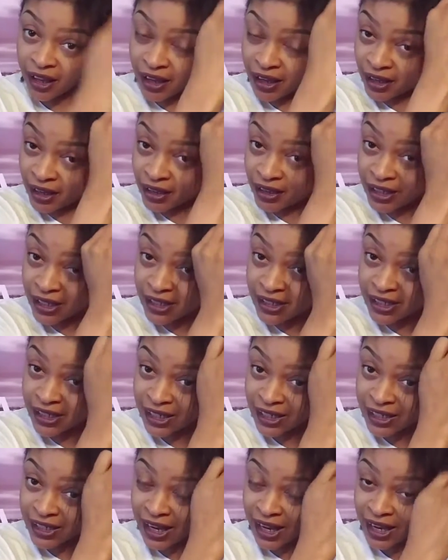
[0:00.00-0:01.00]
and it
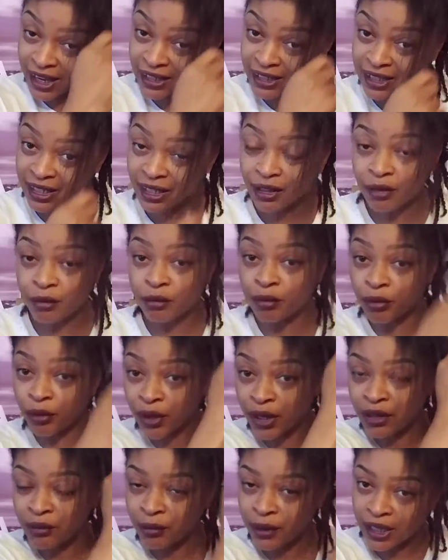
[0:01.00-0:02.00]
did not
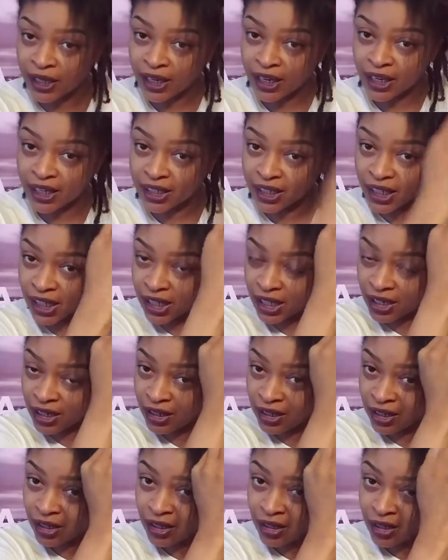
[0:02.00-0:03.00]
bring me
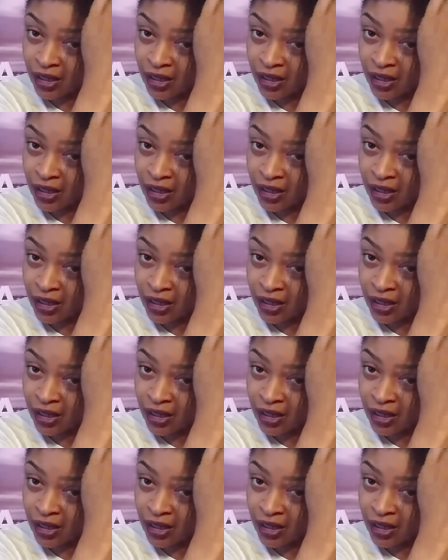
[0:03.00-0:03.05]
any